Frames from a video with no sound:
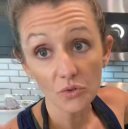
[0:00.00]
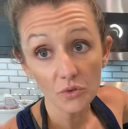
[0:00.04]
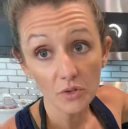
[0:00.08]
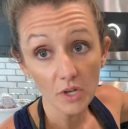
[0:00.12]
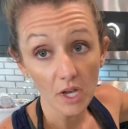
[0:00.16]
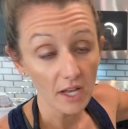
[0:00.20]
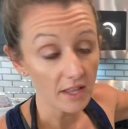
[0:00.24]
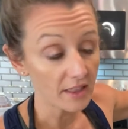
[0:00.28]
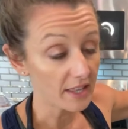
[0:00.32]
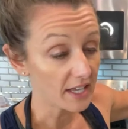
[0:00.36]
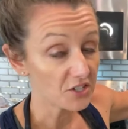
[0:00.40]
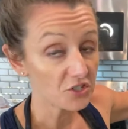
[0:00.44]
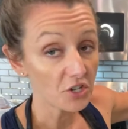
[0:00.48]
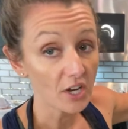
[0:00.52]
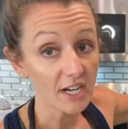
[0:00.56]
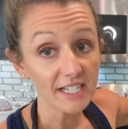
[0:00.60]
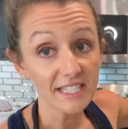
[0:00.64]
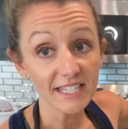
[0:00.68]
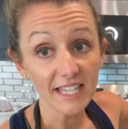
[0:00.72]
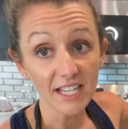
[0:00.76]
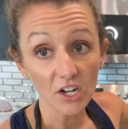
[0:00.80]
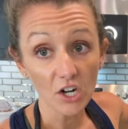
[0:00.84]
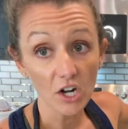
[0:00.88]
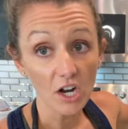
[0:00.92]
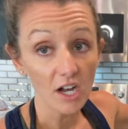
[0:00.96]
uh, electronics
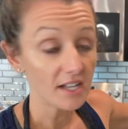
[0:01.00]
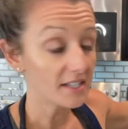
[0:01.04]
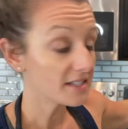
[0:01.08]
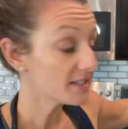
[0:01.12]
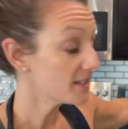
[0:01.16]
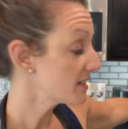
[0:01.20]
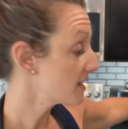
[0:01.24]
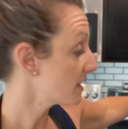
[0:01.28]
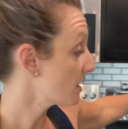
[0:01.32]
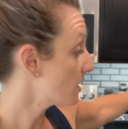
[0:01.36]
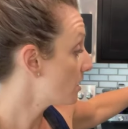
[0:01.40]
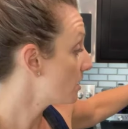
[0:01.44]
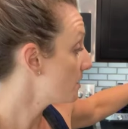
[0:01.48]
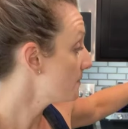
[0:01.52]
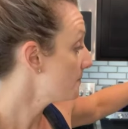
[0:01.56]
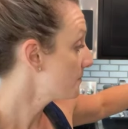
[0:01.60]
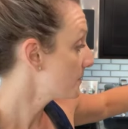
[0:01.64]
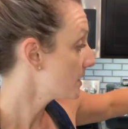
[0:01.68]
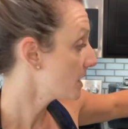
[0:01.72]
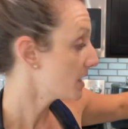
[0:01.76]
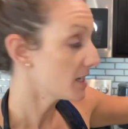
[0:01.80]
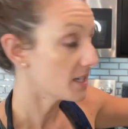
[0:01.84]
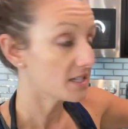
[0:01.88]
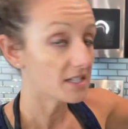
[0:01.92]
that are on sale in